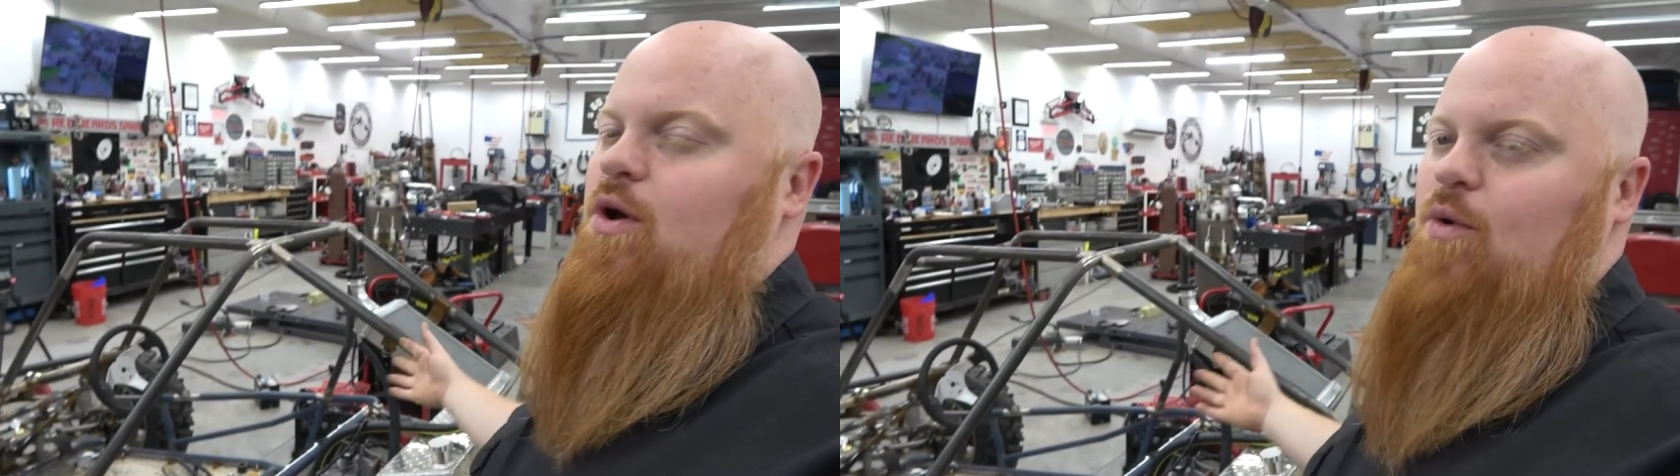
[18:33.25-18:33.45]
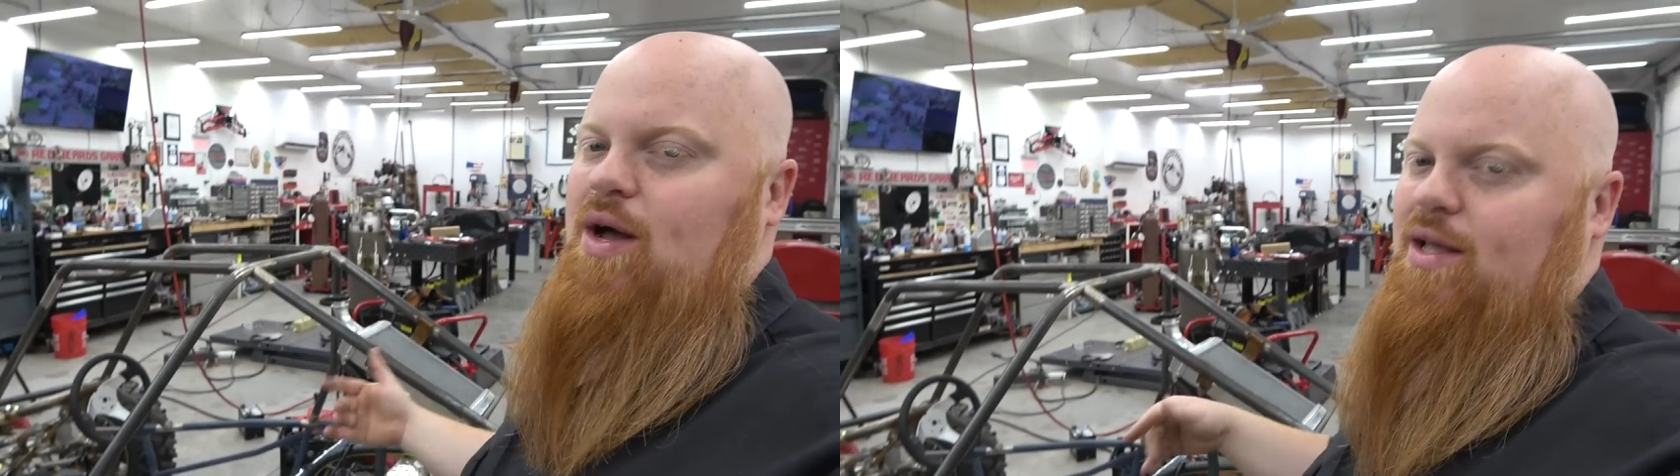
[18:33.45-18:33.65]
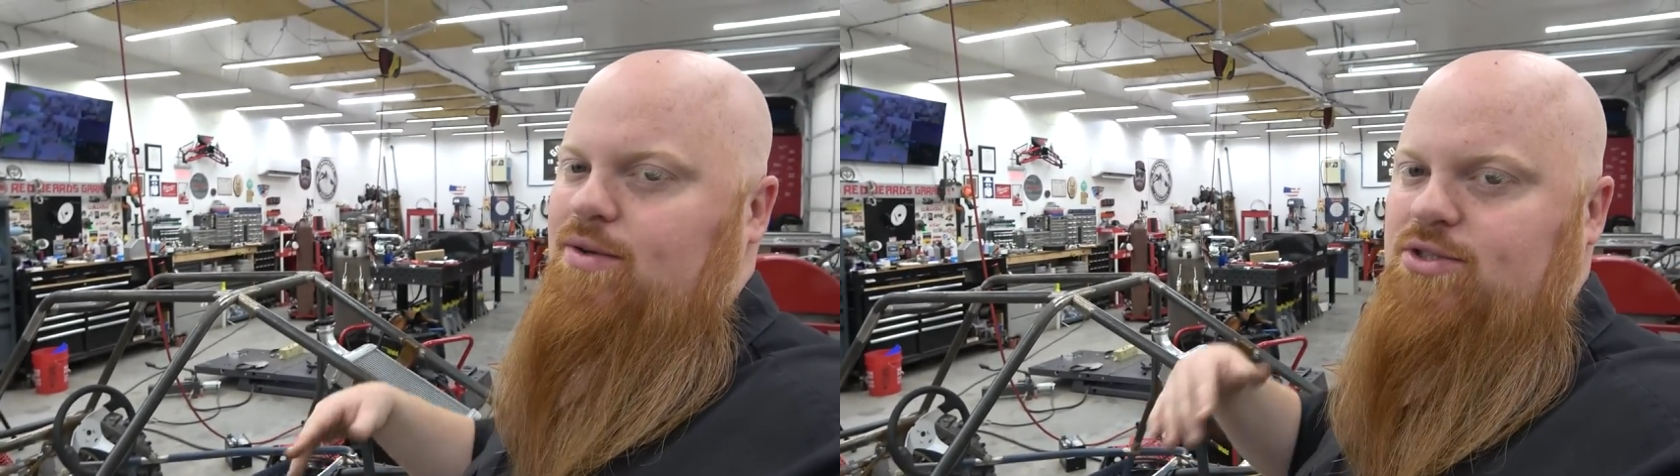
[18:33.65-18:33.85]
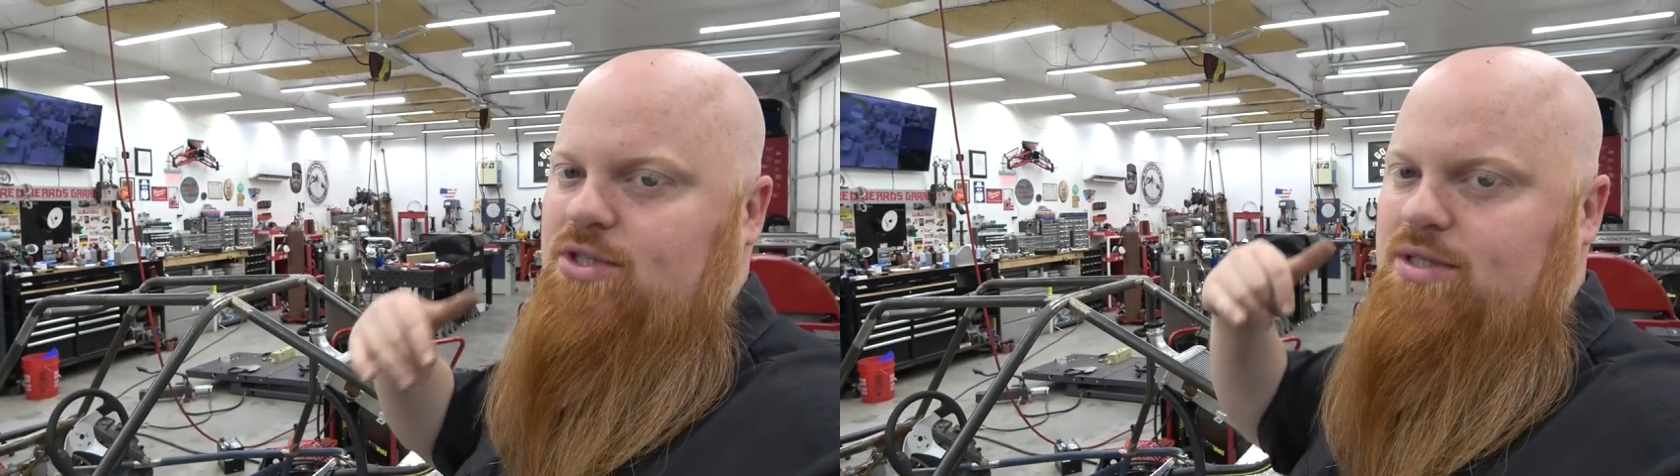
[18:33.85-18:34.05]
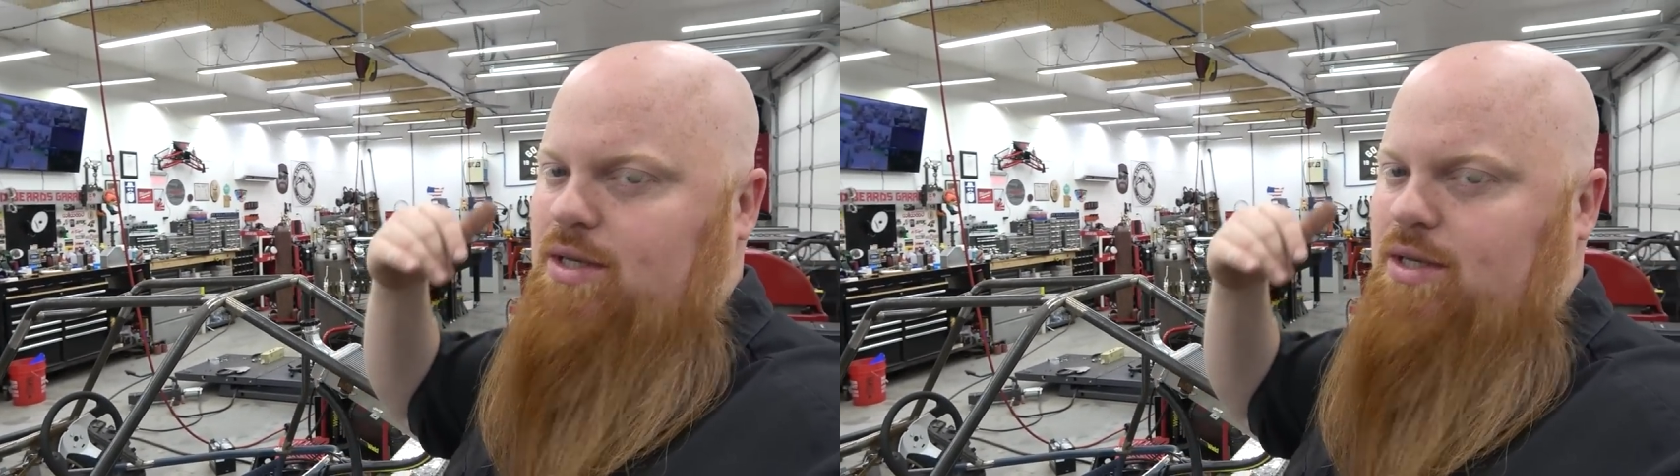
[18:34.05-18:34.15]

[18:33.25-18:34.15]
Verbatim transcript: know why. It was just